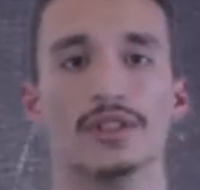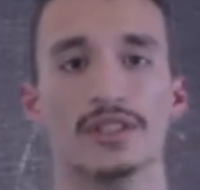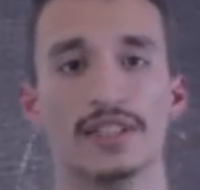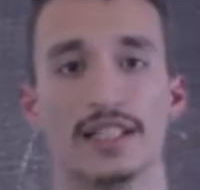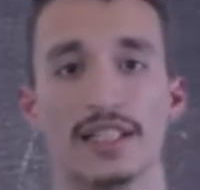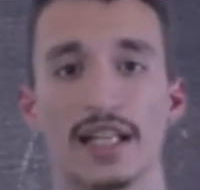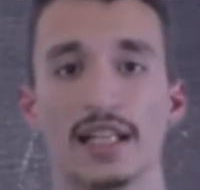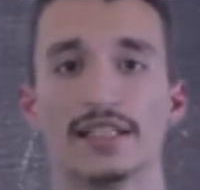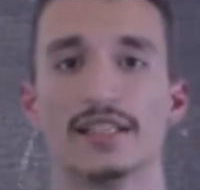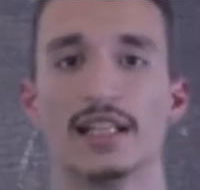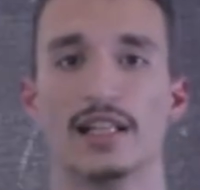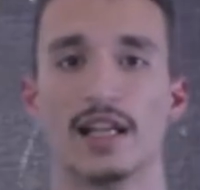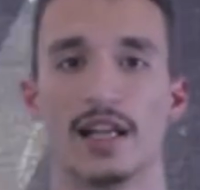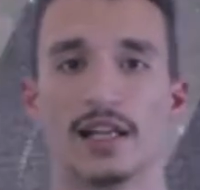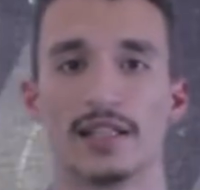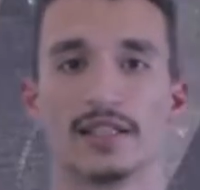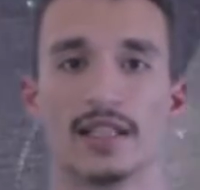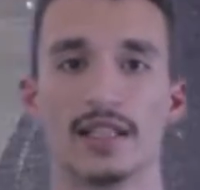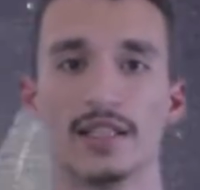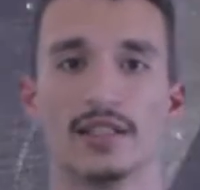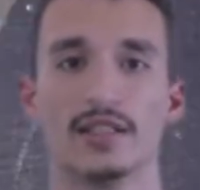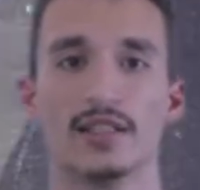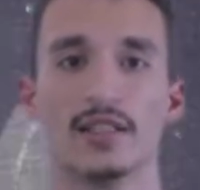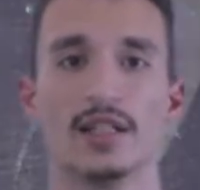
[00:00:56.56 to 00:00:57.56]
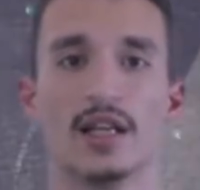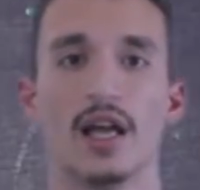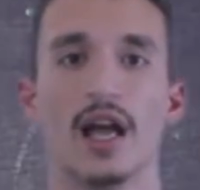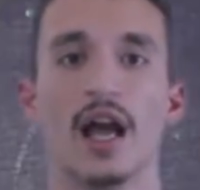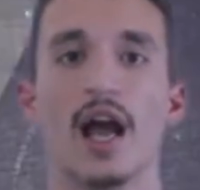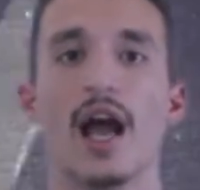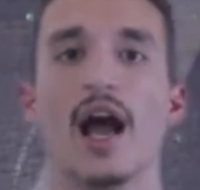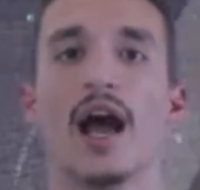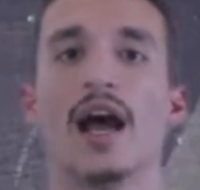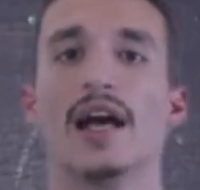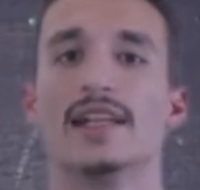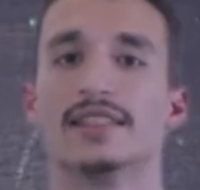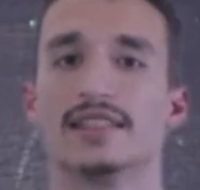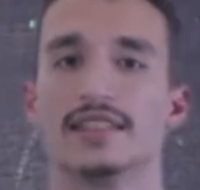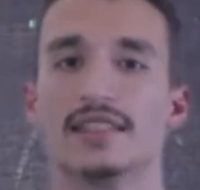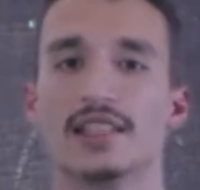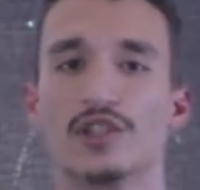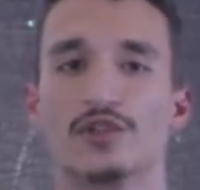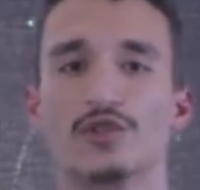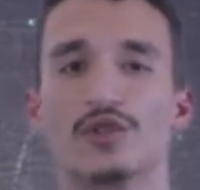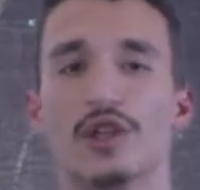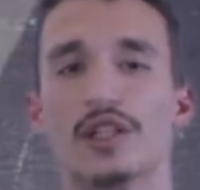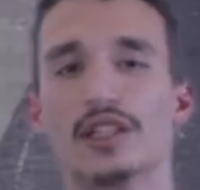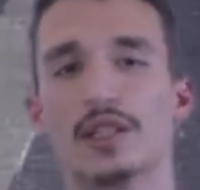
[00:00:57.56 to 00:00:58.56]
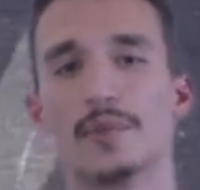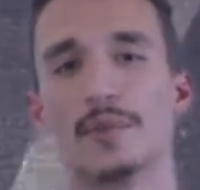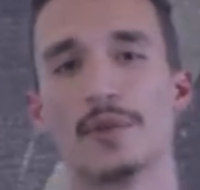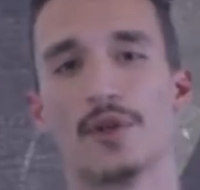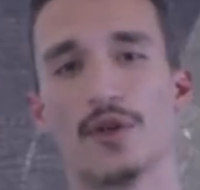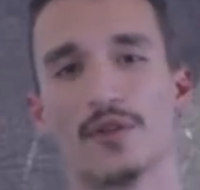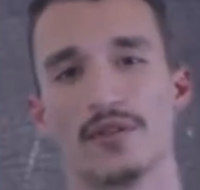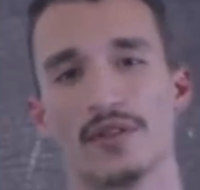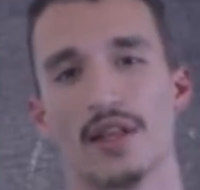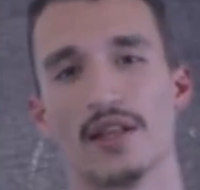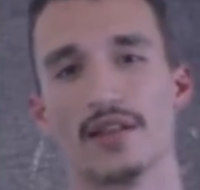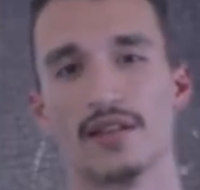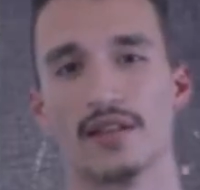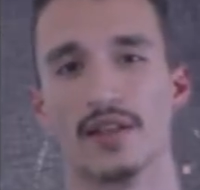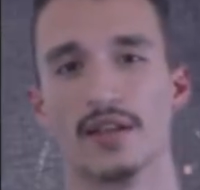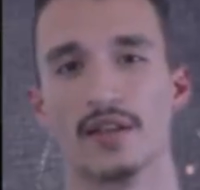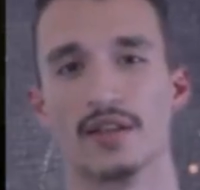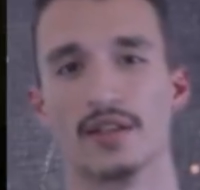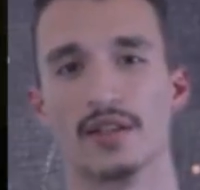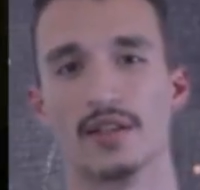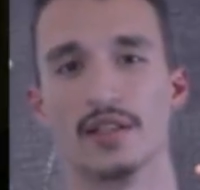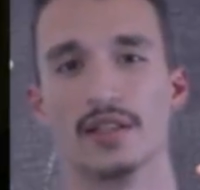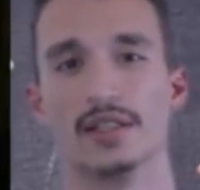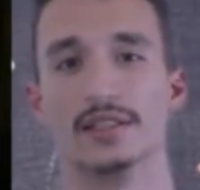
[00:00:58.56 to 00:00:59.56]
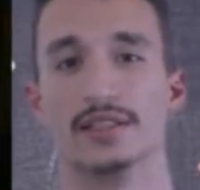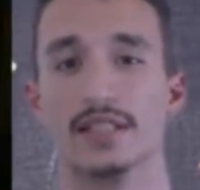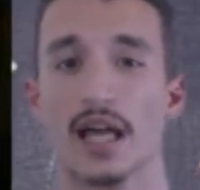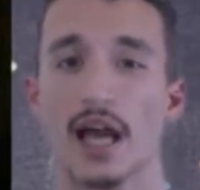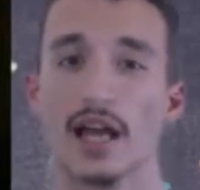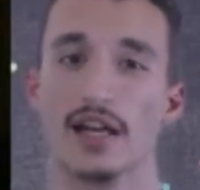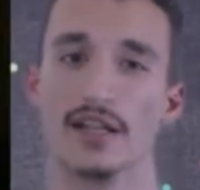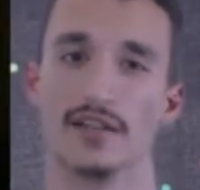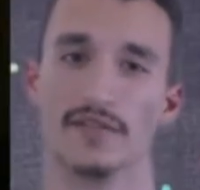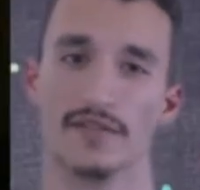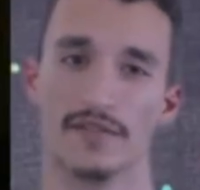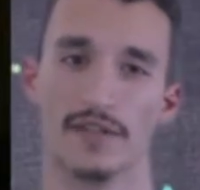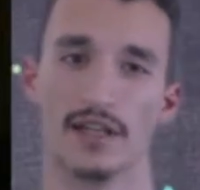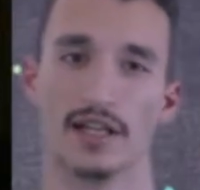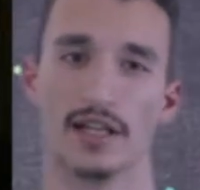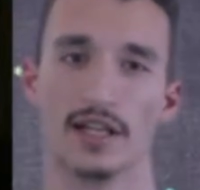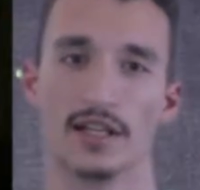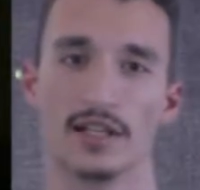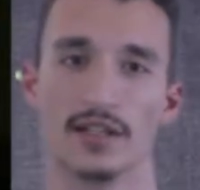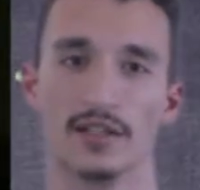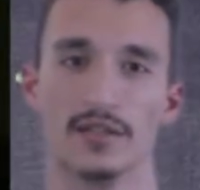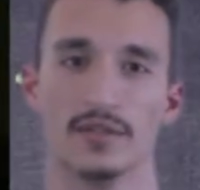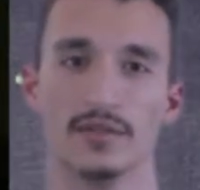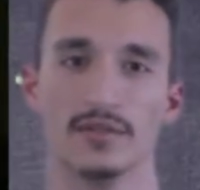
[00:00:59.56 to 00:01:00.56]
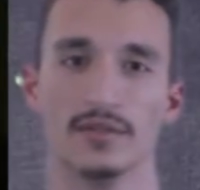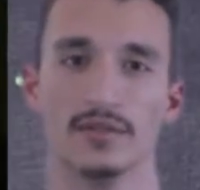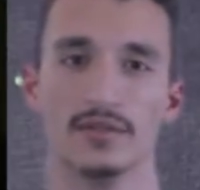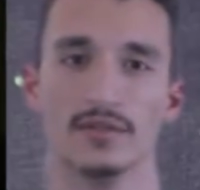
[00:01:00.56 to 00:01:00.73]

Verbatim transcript: Osteria dell'Arte has an incredibly authentic Italian feeling.